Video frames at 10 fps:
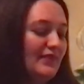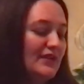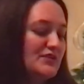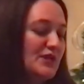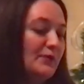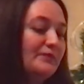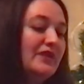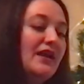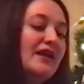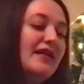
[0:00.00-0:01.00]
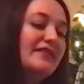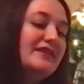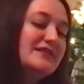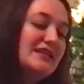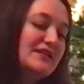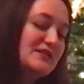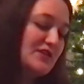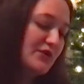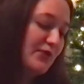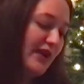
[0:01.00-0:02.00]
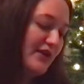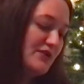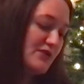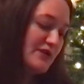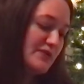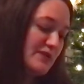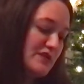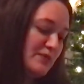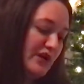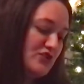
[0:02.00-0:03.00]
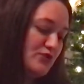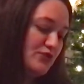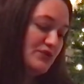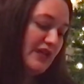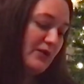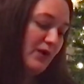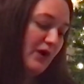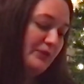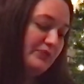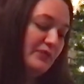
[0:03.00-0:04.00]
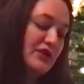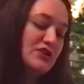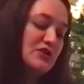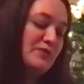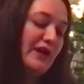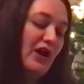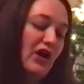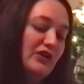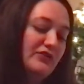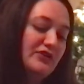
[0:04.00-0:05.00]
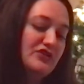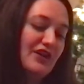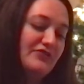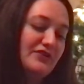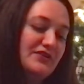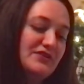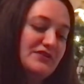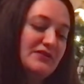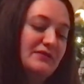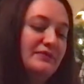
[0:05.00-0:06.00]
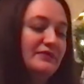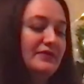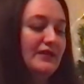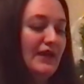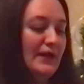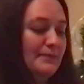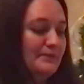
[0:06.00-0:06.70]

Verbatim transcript: So this is The Crayons Christmas by Drew Daywalt, pictures by Oliver Jeffers. Okay.